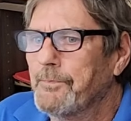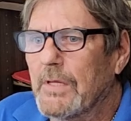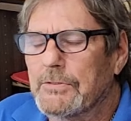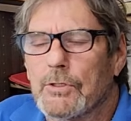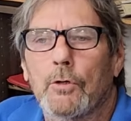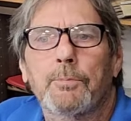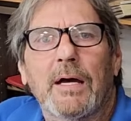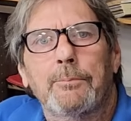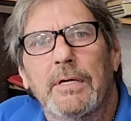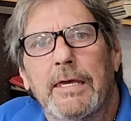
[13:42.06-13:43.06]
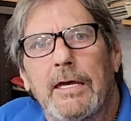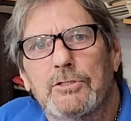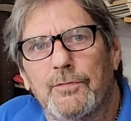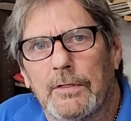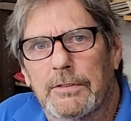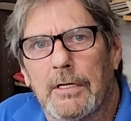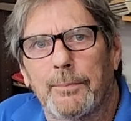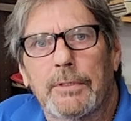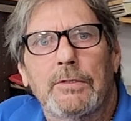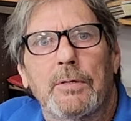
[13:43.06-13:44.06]
it's owned by a big hedge fund
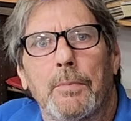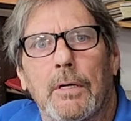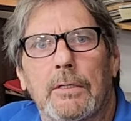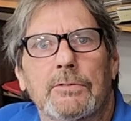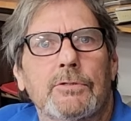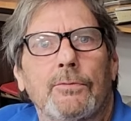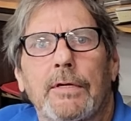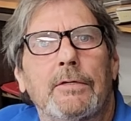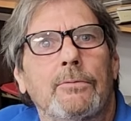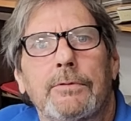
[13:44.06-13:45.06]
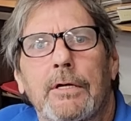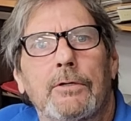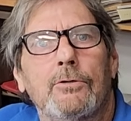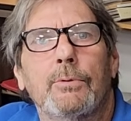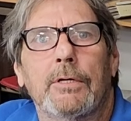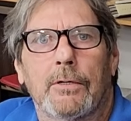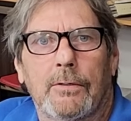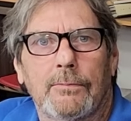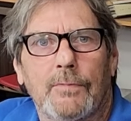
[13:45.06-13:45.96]
company that bought it, so they don't care who we are.